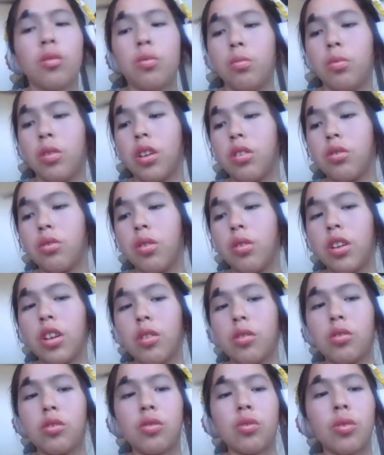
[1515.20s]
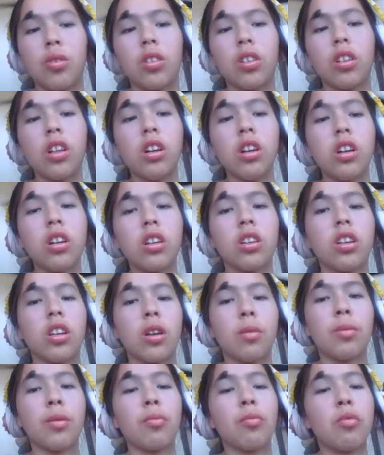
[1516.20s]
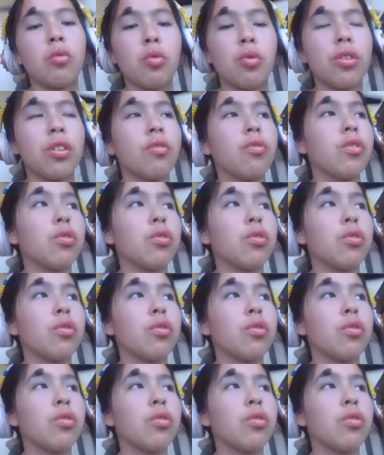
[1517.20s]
Because right now it's 2 o'clock and I've been recording